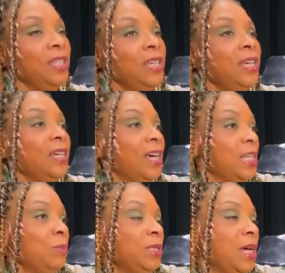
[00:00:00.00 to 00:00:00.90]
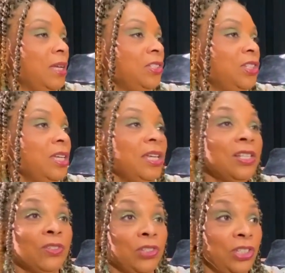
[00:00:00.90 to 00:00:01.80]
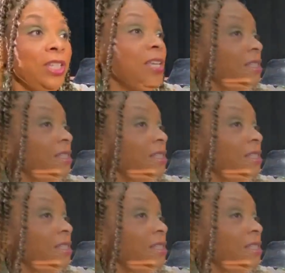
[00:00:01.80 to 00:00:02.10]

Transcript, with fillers: She was sworn to secrecy